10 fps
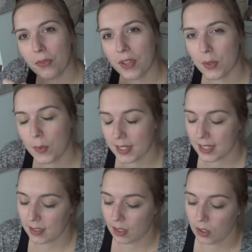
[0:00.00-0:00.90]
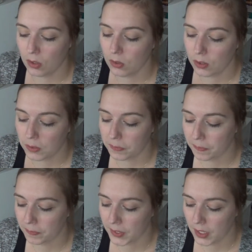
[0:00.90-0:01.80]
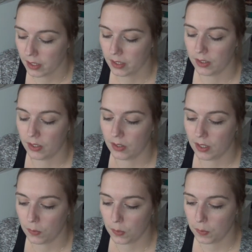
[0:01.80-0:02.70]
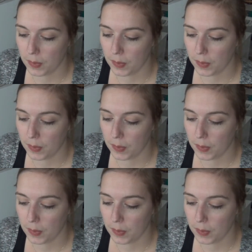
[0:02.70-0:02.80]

fit with this coat. So that will